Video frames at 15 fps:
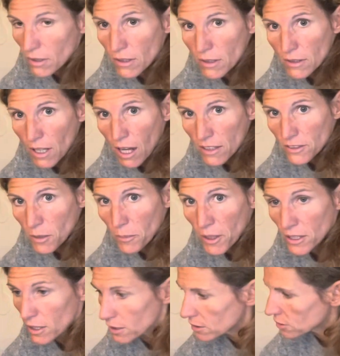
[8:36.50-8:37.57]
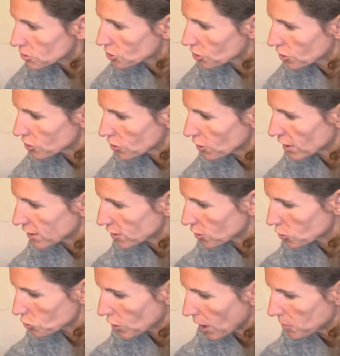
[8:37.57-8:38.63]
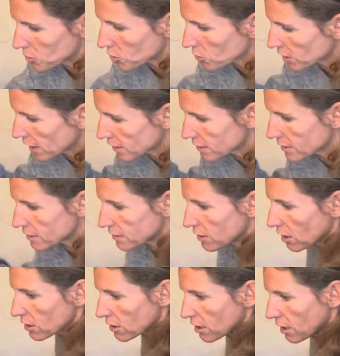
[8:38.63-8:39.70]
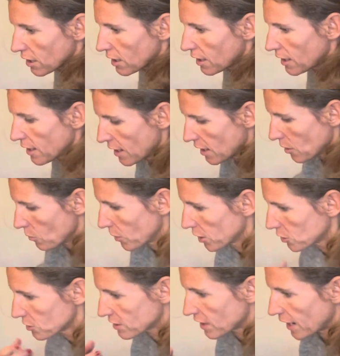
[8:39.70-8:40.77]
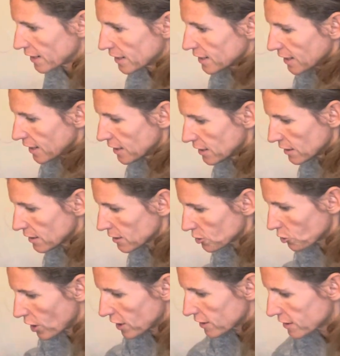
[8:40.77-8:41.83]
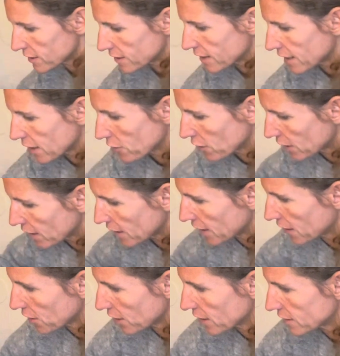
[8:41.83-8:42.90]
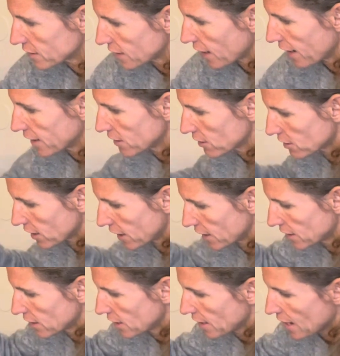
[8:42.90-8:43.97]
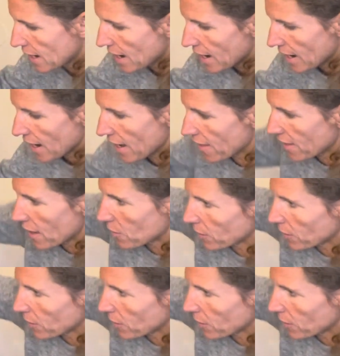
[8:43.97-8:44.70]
lock the buckle just so that the straps don't get stuck when you slide it in. Try to stick everything here inside, okay? And that